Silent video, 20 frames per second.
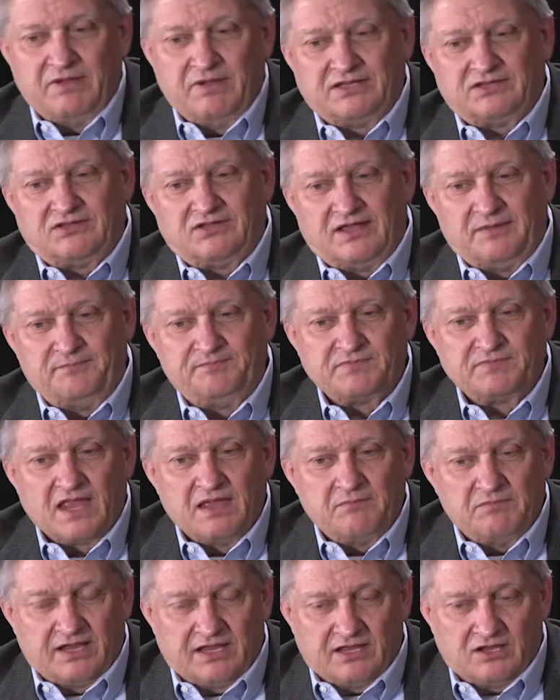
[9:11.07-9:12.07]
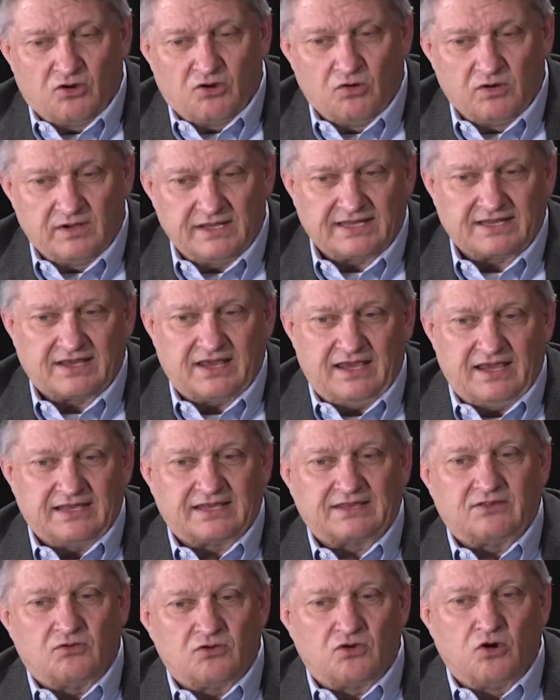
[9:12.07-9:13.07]
But in Corey's
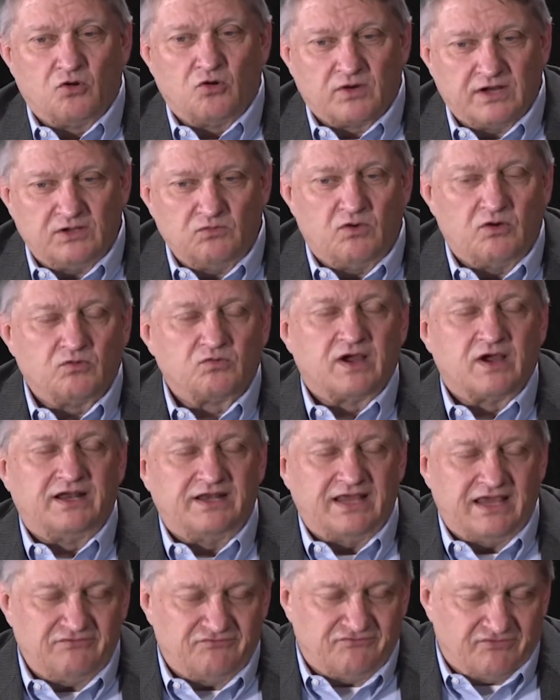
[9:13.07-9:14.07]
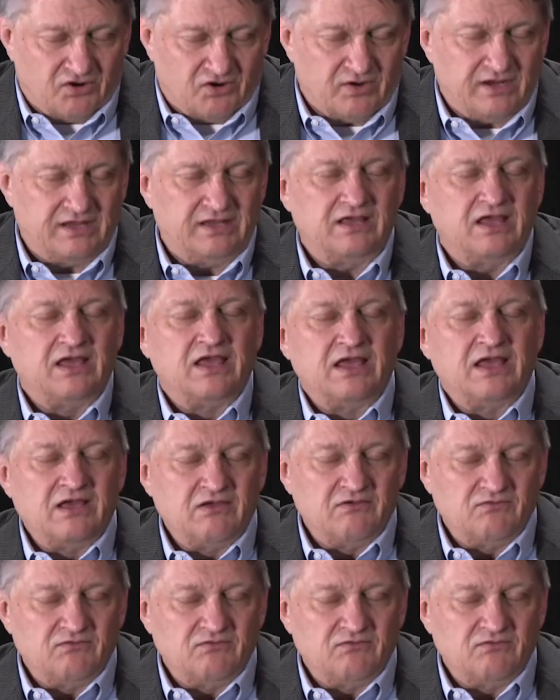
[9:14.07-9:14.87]
case, no, Corey will run a very